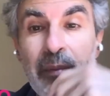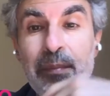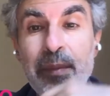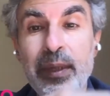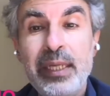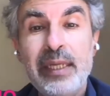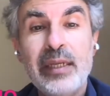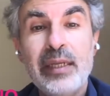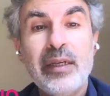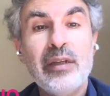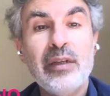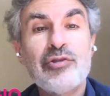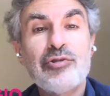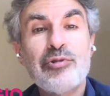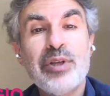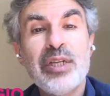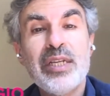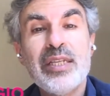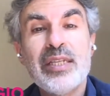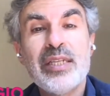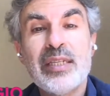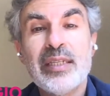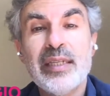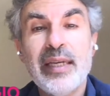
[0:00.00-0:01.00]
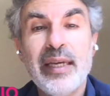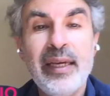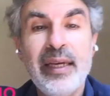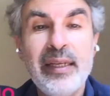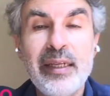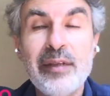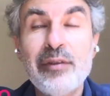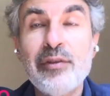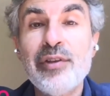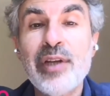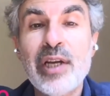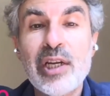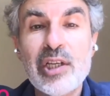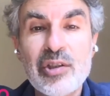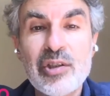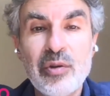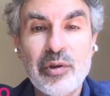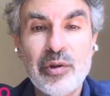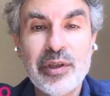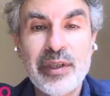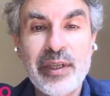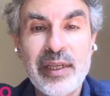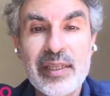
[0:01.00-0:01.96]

Many countries and international